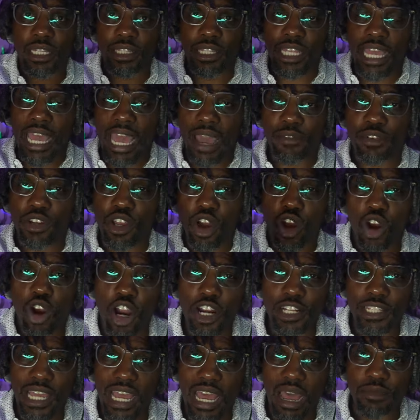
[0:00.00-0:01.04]
They're having a
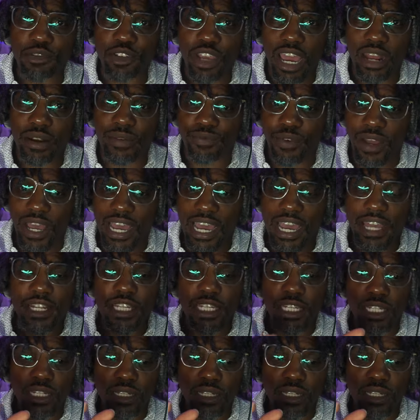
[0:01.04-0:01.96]
hard time trying to find